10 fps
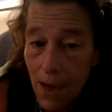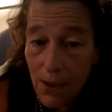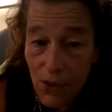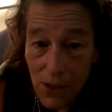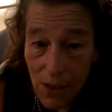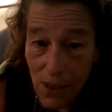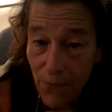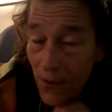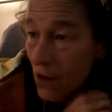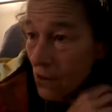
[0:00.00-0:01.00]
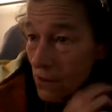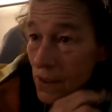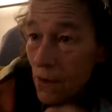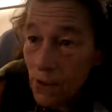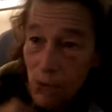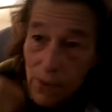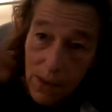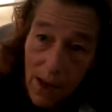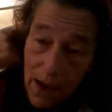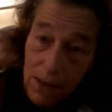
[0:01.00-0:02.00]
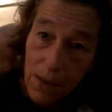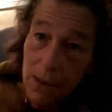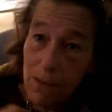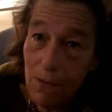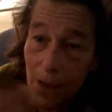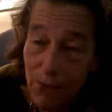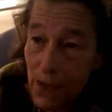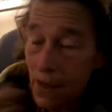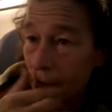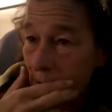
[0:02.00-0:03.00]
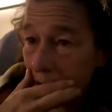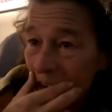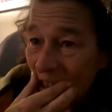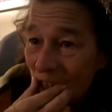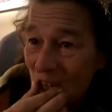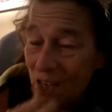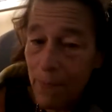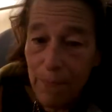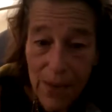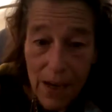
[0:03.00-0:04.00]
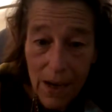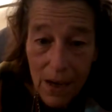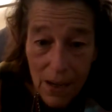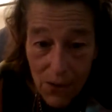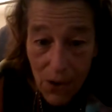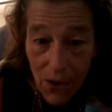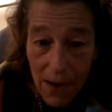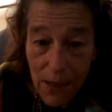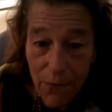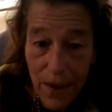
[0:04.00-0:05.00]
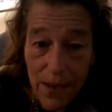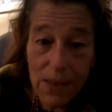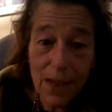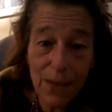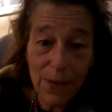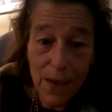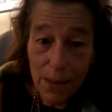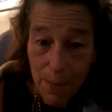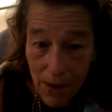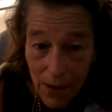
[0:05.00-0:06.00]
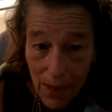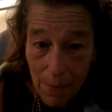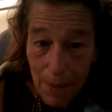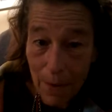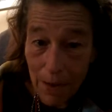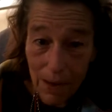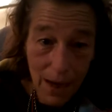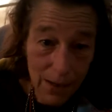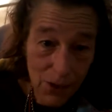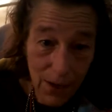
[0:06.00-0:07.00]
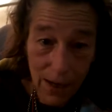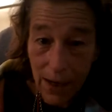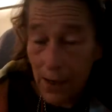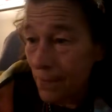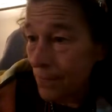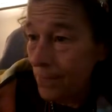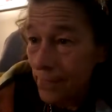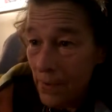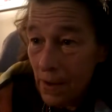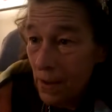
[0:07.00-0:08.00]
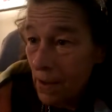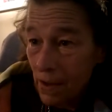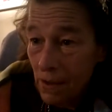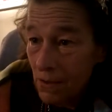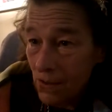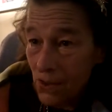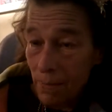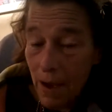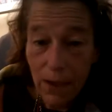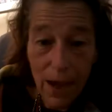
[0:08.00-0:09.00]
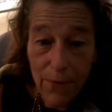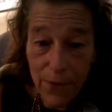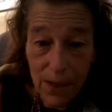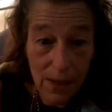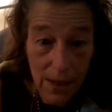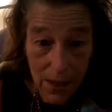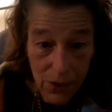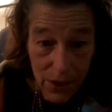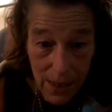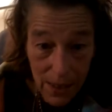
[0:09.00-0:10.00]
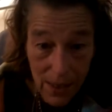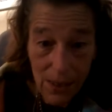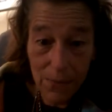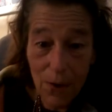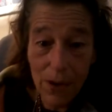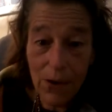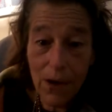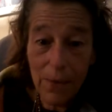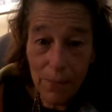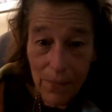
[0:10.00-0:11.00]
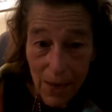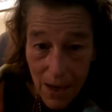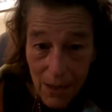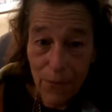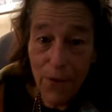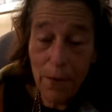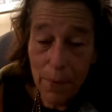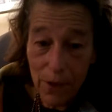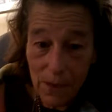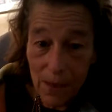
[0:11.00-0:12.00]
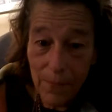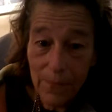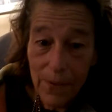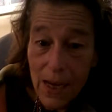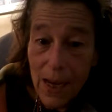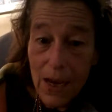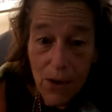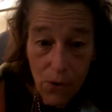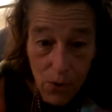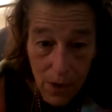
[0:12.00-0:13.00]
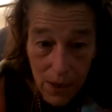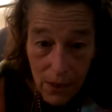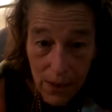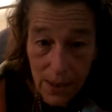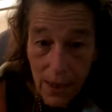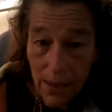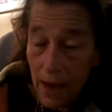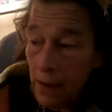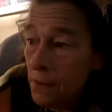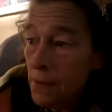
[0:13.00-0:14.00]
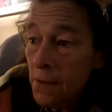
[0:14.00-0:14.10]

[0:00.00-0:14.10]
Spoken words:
It's just difficult to know which ones to ask. He lives in another country, and there's all kinds of fascinating things about him and about the country and just about life and his interests and whatnot. He's a fun person. Corn on Sunday.